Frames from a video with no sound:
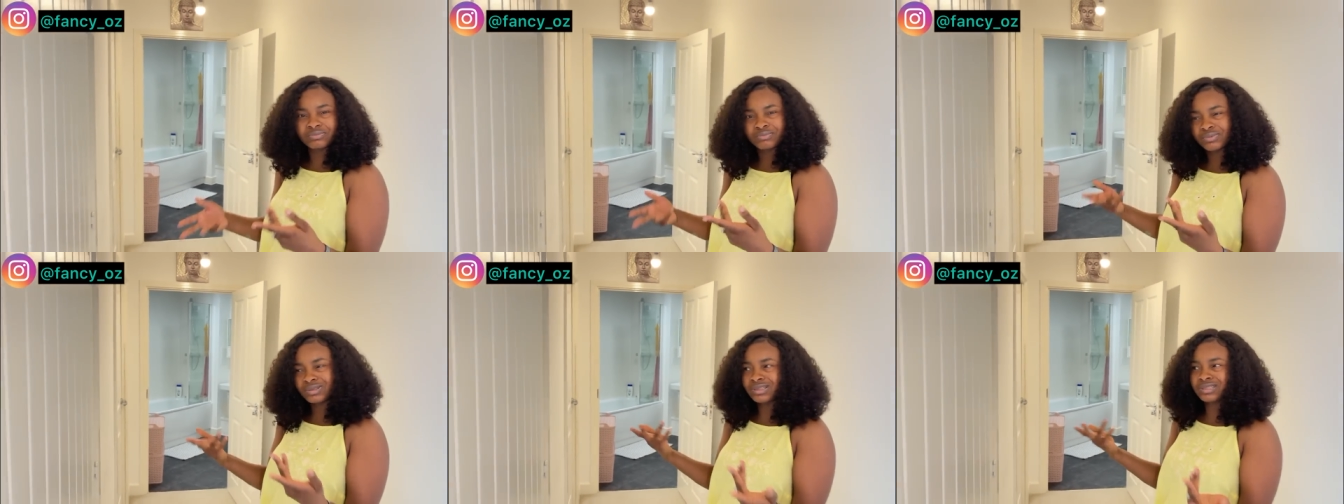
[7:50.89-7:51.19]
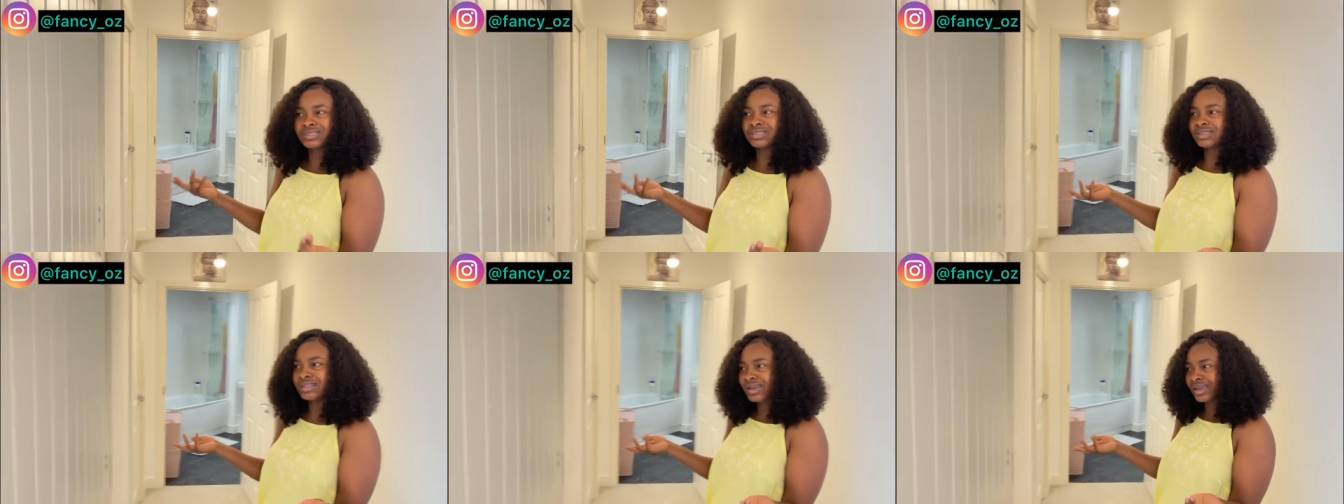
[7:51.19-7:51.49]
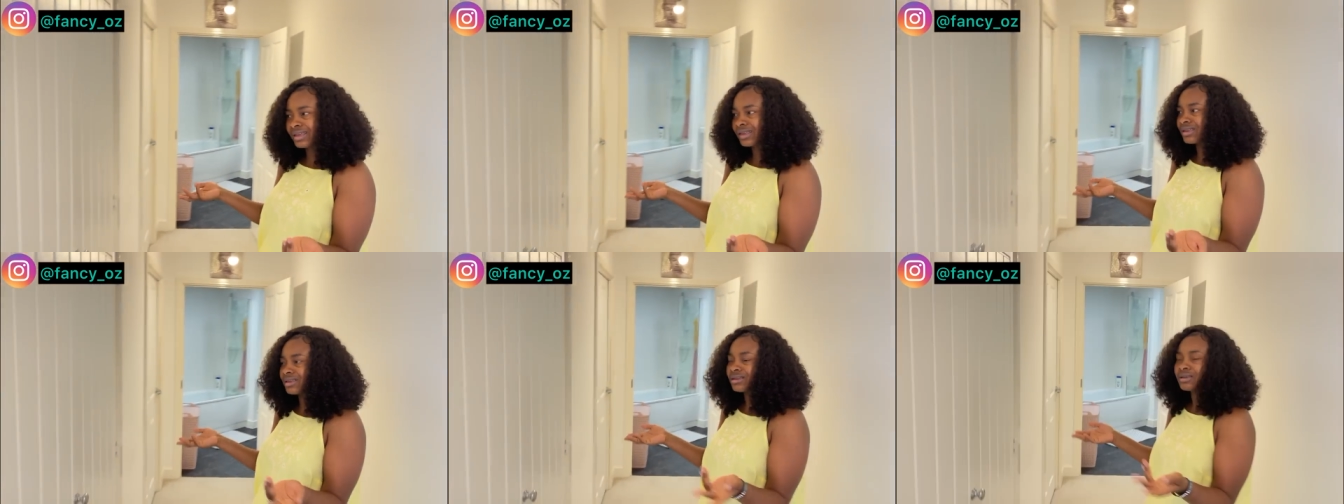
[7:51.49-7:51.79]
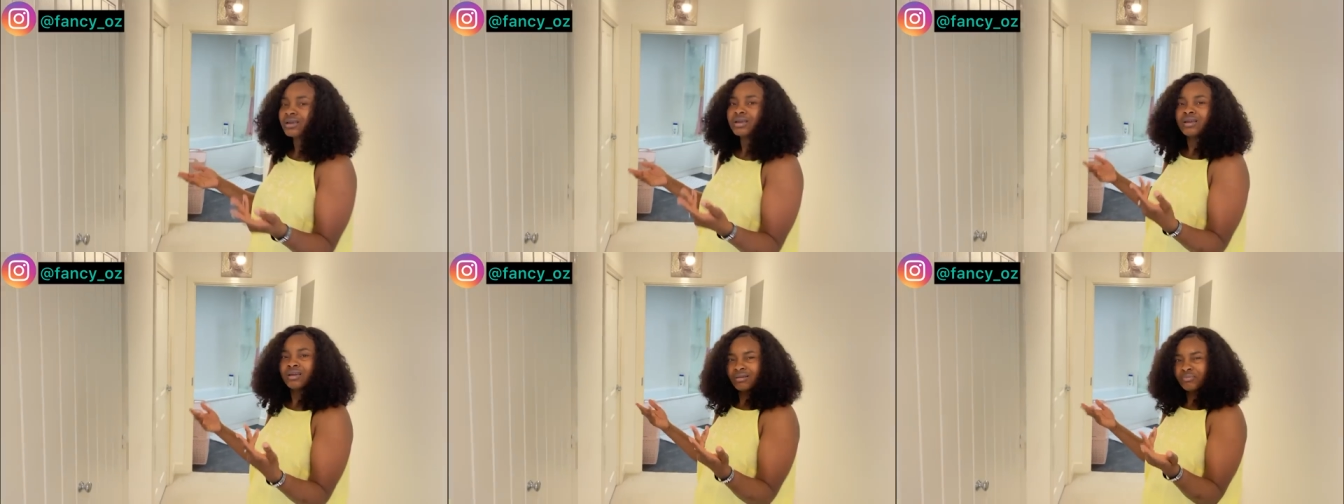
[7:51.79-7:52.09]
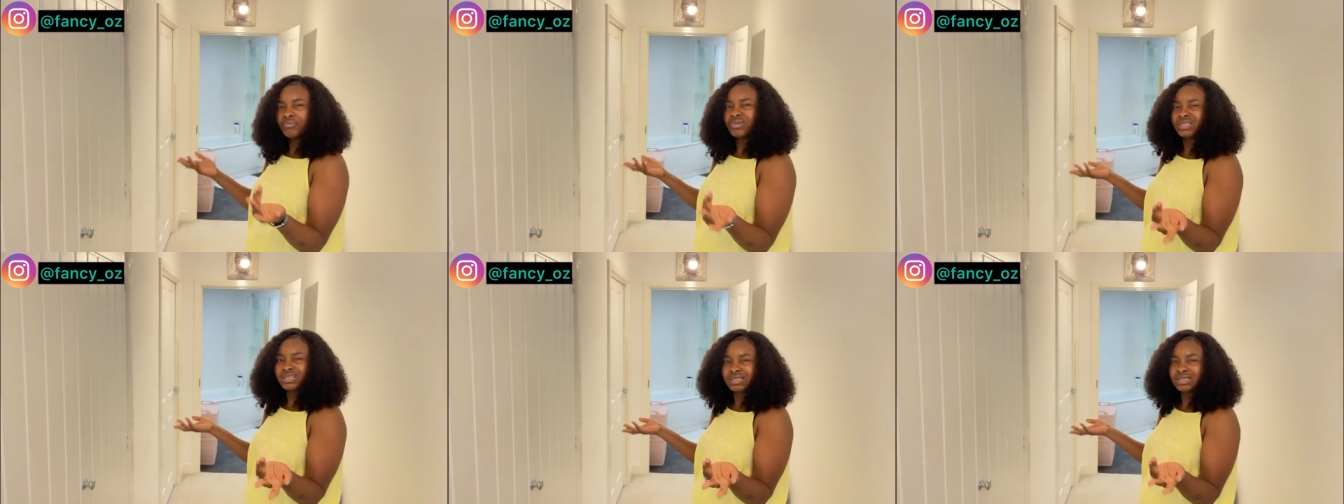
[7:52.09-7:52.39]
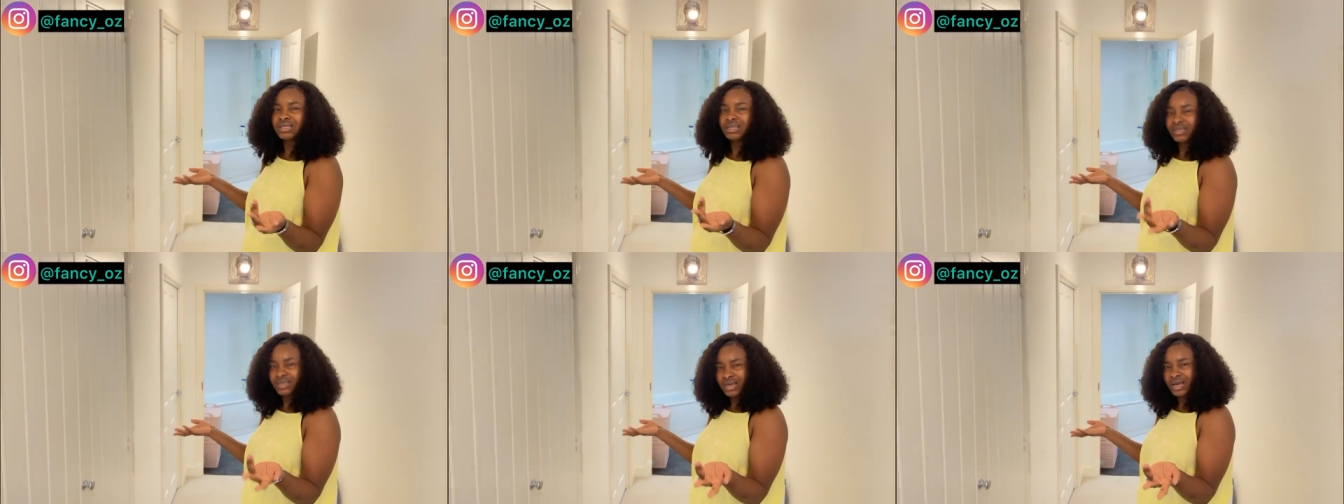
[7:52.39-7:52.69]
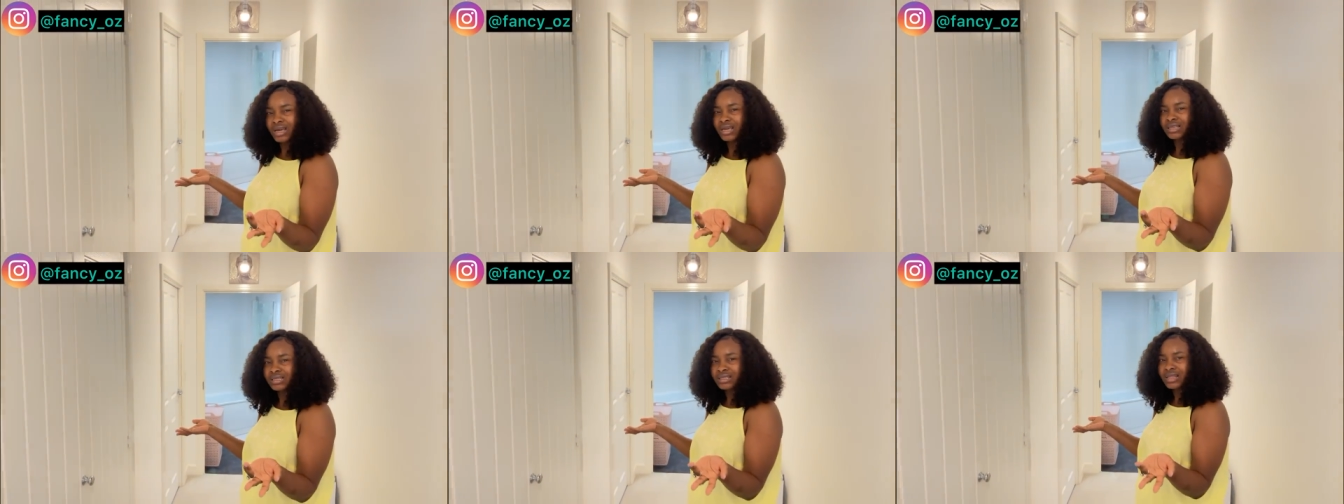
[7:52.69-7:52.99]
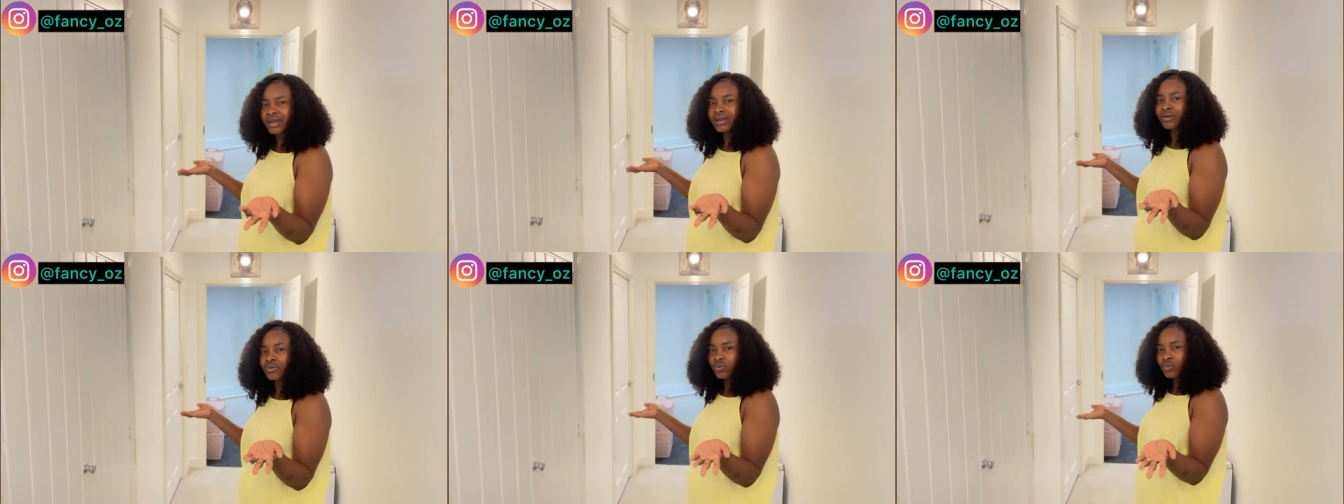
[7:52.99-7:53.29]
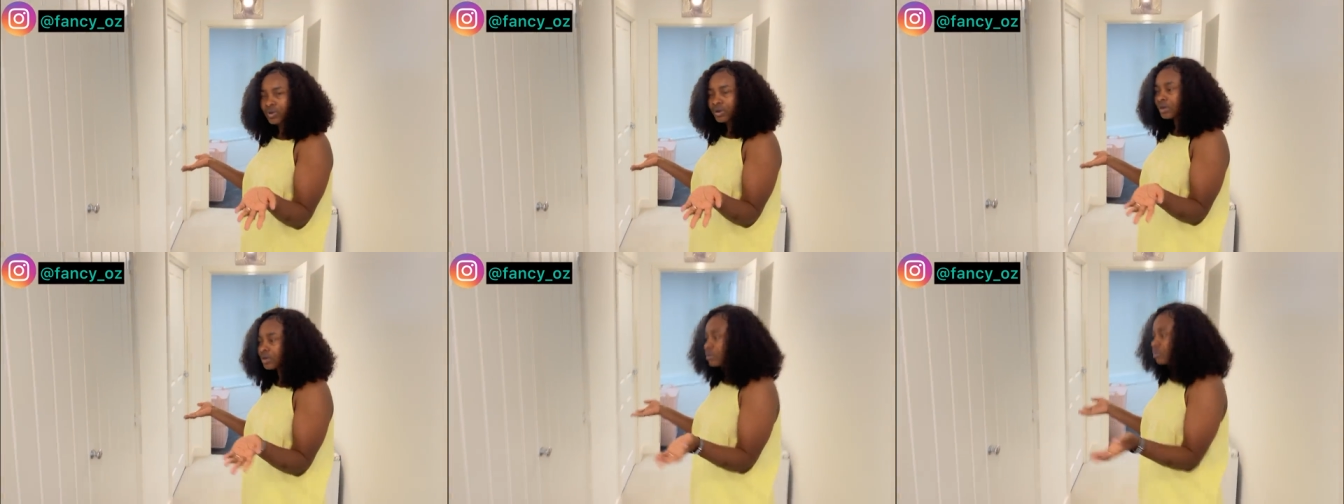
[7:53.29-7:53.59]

it's like basically yeah it's like walking